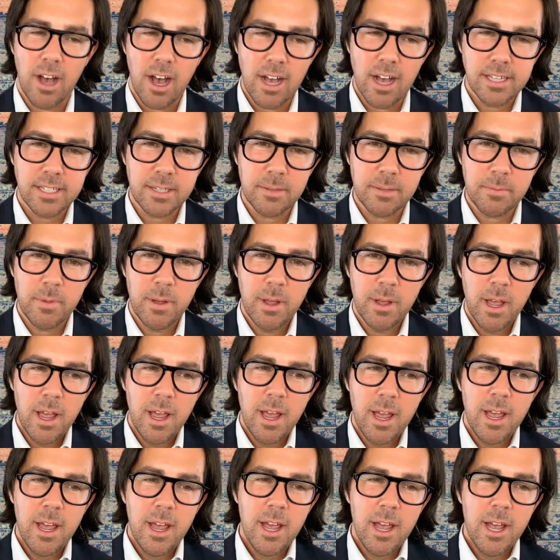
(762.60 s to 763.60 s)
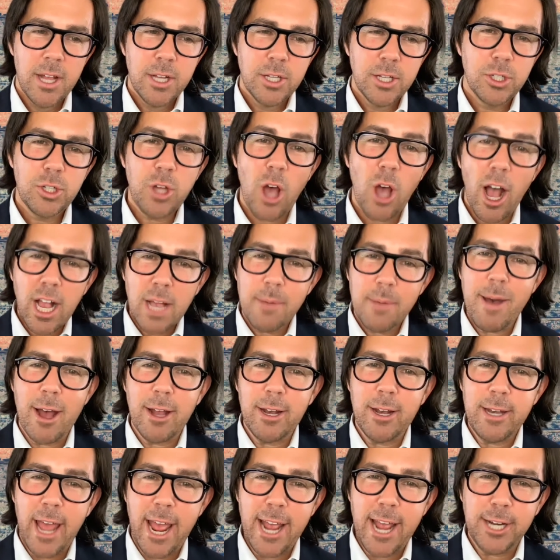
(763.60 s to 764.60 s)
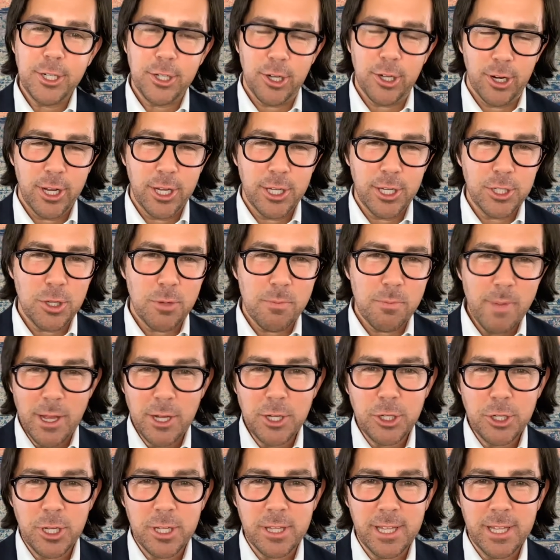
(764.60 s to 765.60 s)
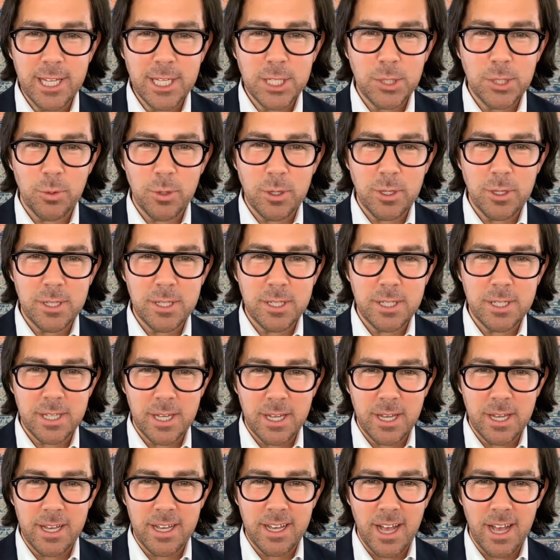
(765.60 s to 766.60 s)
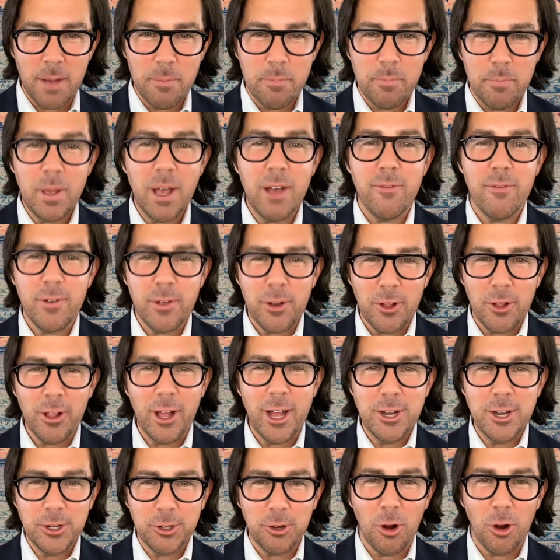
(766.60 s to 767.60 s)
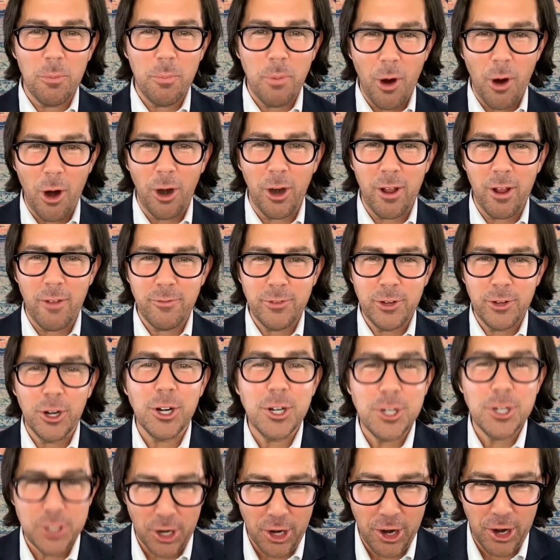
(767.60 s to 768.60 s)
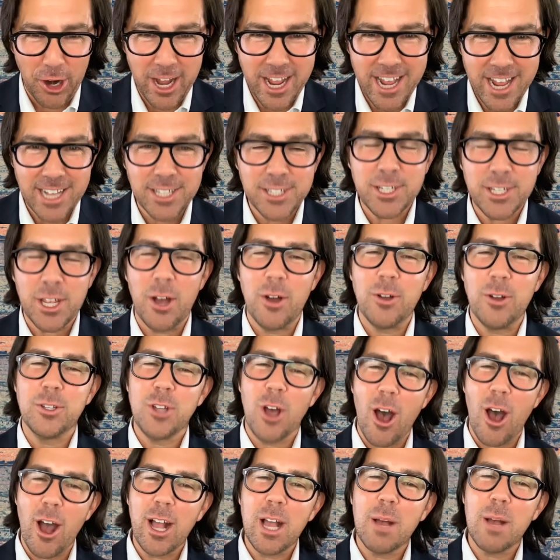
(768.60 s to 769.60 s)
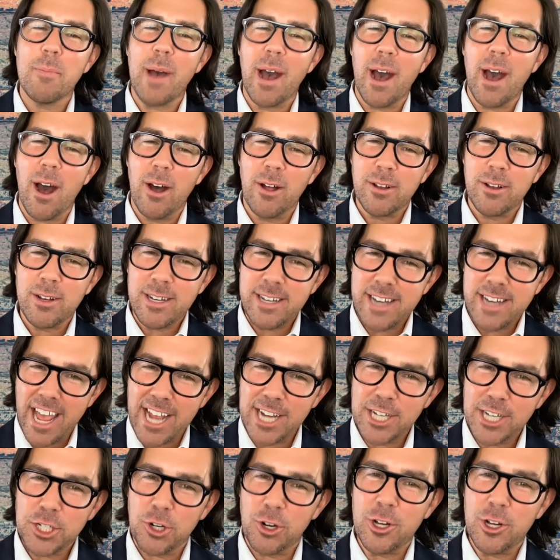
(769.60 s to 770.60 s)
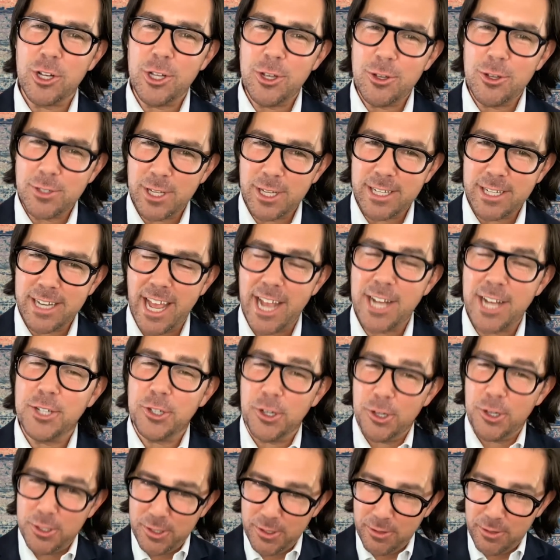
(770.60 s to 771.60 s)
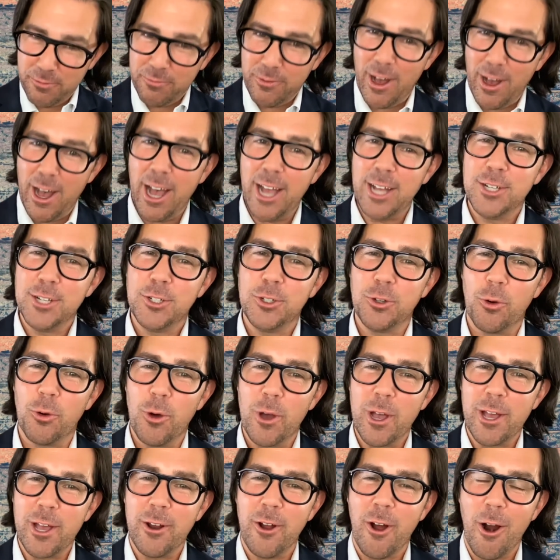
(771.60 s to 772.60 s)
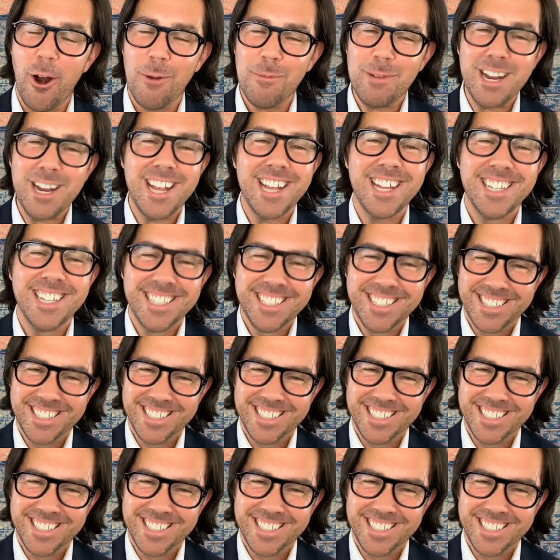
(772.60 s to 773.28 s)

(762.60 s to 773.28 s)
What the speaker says: awesome. Talk about nature, because you mentioned this was a pivotal, integral part of your journey. And so talk about nature and using nature to find joy and harmony.